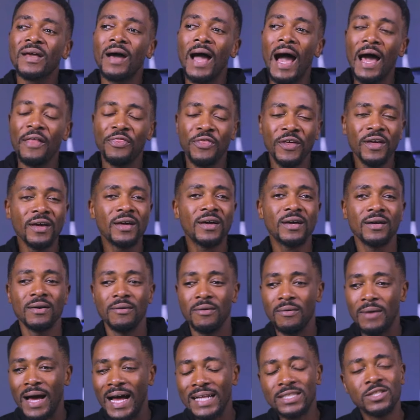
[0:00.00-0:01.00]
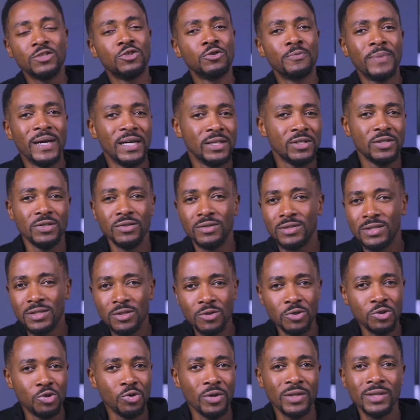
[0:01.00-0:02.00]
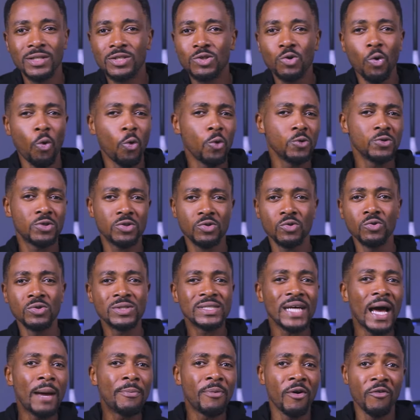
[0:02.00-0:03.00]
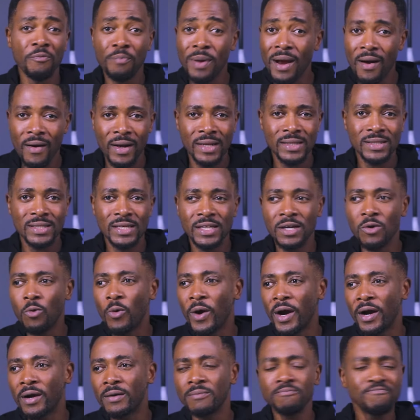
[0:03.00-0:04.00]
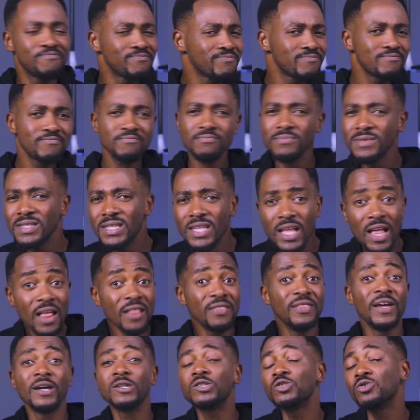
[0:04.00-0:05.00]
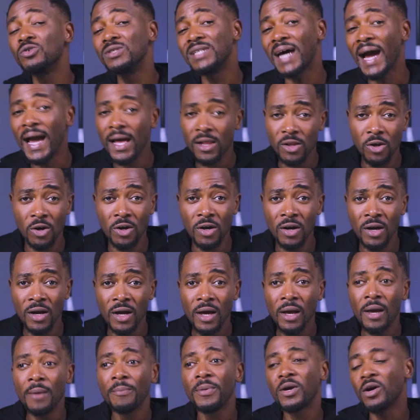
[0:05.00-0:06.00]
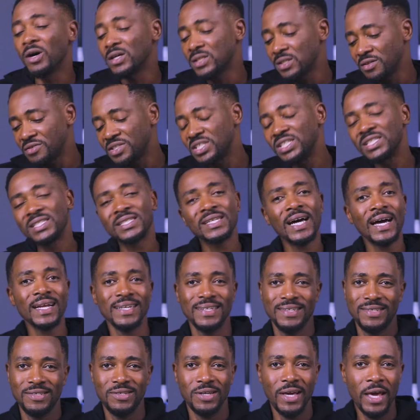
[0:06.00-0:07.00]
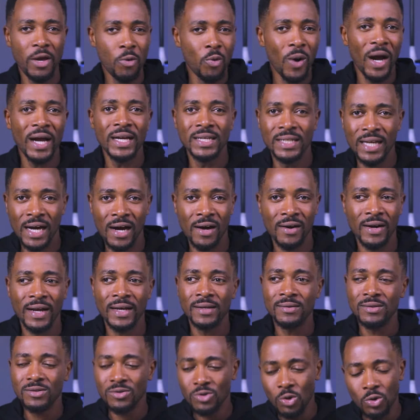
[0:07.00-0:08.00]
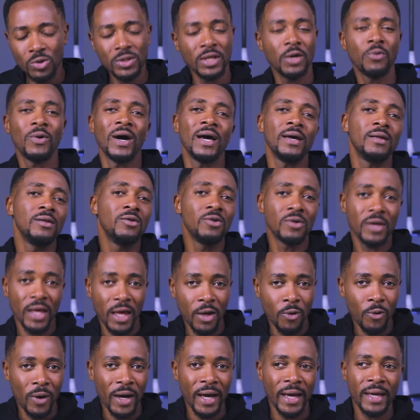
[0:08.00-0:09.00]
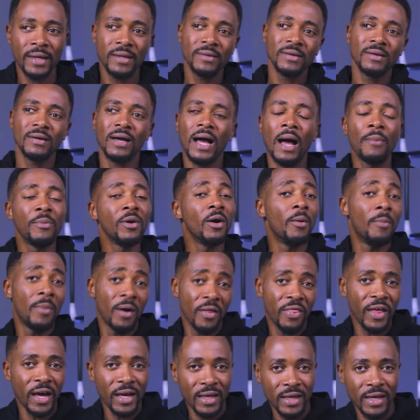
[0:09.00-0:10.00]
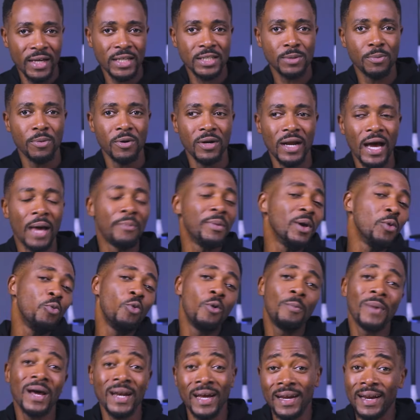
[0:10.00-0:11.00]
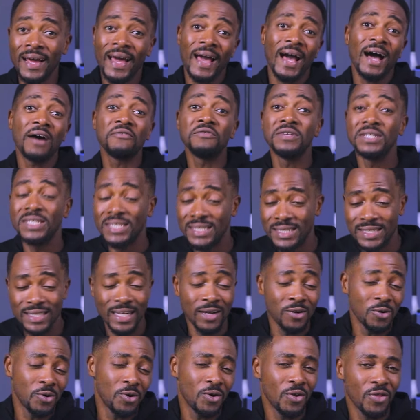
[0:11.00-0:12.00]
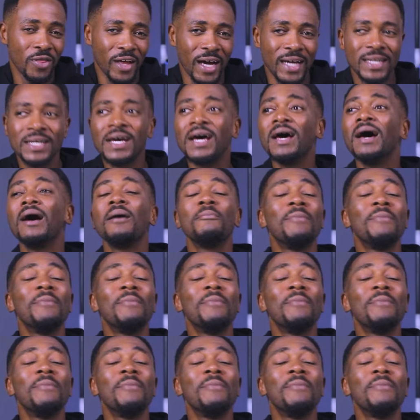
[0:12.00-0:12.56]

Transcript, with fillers: I think Aunty Dupe is still doing this old school type of parenting where there's no dialogue. Because if she sat AY down and told AY, look, AY, I'm your mother, yes, but I'm a woman and I have needs and all that.